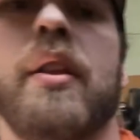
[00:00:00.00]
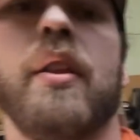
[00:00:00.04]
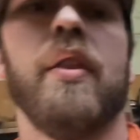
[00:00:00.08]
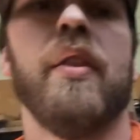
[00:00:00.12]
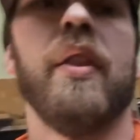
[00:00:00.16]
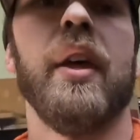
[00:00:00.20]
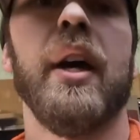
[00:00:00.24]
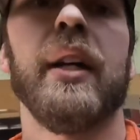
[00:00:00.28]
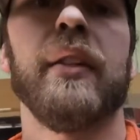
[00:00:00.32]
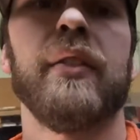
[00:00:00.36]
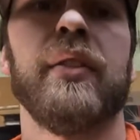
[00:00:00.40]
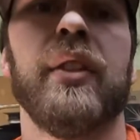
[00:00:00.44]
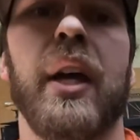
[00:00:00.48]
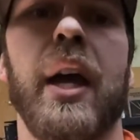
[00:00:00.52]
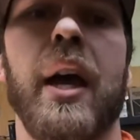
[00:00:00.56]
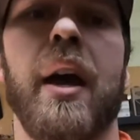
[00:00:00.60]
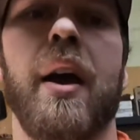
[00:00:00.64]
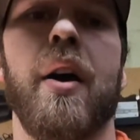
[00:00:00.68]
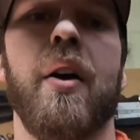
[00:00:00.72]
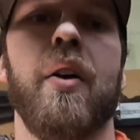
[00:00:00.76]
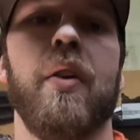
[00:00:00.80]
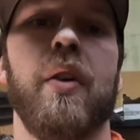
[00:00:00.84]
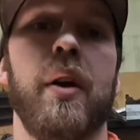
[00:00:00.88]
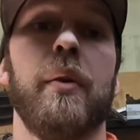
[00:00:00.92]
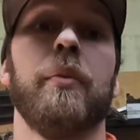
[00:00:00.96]
That's
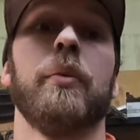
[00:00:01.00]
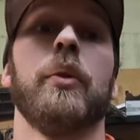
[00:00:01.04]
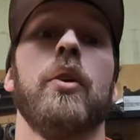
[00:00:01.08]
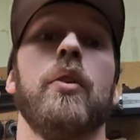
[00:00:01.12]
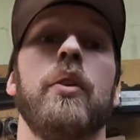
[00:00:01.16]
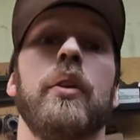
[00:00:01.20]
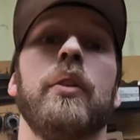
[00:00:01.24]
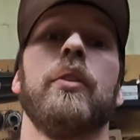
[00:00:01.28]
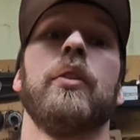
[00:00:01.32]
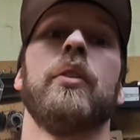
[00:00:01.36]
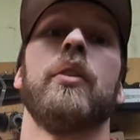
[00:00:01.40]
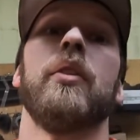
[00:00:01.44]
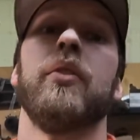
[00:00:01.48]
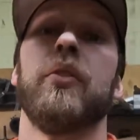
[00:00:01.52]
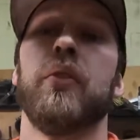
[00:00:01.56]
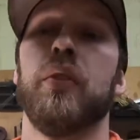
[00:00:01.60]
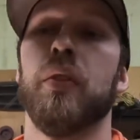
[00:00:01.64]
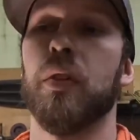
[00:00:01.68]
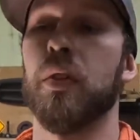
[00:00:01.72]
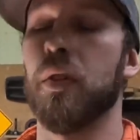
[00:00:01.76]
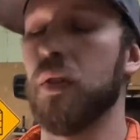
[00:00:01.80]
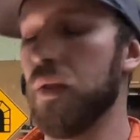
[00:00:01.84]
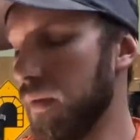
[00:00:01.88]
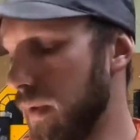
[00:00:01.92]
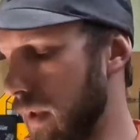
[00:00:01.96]
how I'm going to
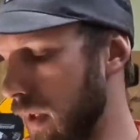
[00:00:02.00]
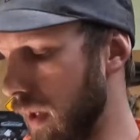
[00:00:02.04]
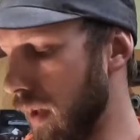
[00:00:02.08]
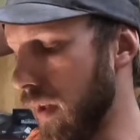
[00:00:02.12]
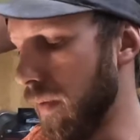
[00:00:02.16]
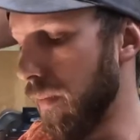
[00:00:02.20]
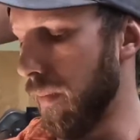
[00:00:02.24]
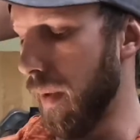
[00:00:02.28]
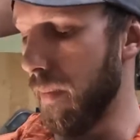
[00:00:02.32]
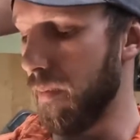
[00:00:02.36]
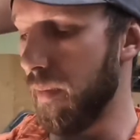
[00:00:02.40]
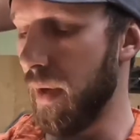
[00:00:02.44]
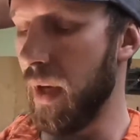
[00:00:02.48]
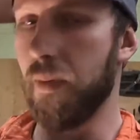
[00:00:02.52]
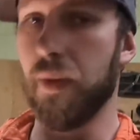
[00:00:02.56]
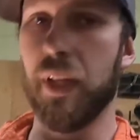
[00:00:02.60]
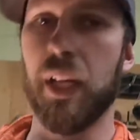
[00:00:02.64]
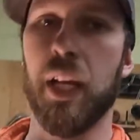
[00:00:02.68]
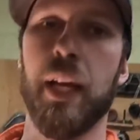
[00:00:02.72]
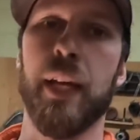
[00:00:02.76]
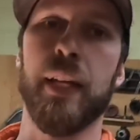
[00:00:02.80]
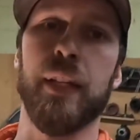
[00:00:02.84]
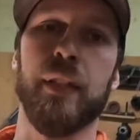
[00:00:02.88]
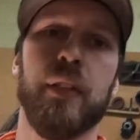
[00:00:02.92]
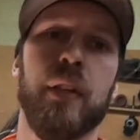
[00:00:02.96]
control my baby
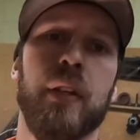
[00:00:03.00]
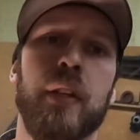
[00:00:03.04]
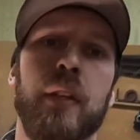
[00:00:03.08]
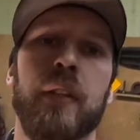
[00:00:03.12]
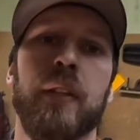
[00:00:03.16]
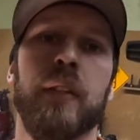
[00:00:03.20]
light.